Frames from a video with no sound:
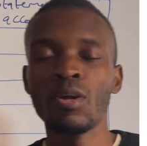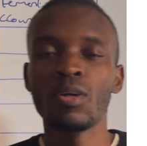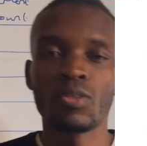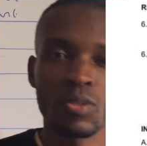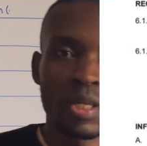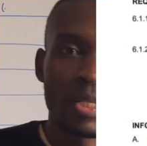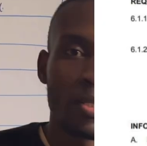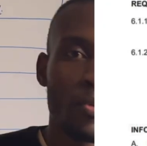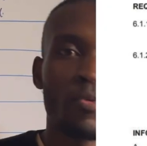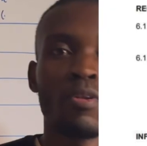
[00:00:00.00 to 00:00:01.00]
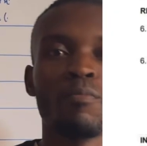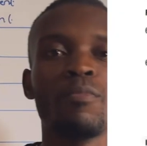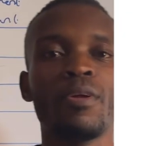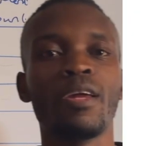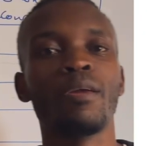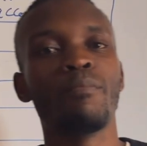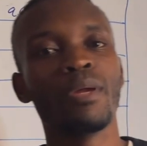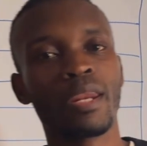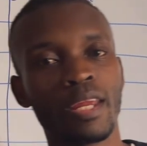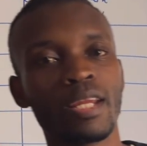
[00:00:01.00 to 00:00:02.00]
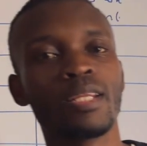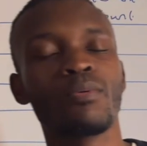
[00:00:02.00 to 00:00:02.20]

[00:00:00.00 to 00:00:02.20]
so that you will uh, be ready